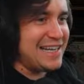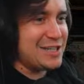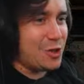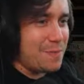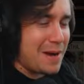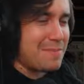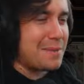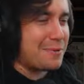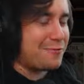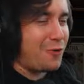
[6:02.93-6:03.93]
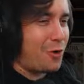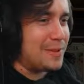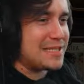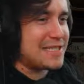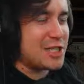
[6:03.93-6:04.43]
It's all about my
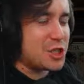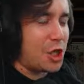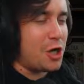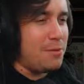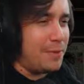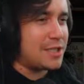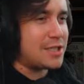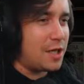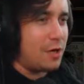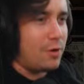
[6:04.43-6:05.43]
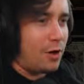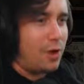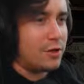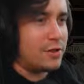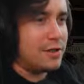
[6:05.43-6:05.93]
performance. The show must go
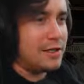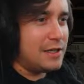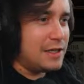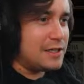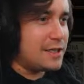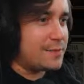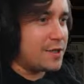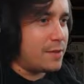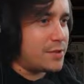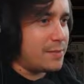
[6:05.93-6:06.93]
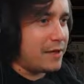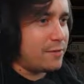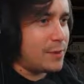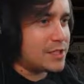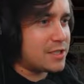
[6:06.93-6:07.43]
on. Sometimes you may
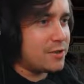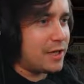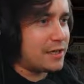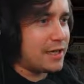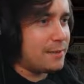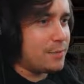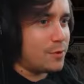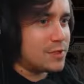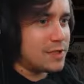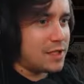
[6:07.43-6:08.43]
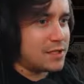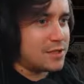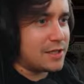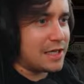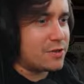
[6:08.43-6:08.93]
wish to allocate more stars
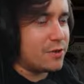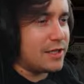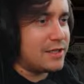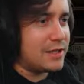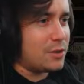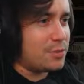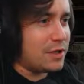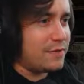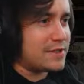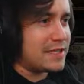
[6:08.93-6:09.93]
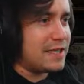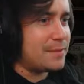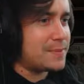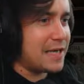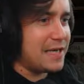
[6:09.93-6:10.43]
to a category than you previously
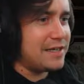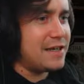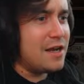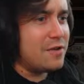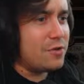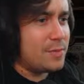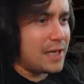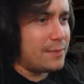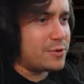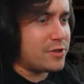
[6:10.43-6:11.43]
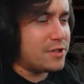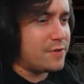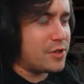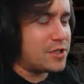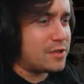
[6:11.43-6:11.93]
obtained from Chemistry and
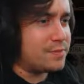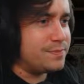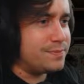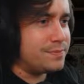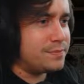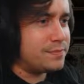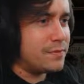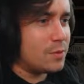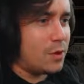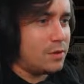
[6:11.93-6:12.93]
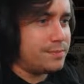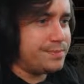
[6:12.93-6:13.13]
Devotion. What?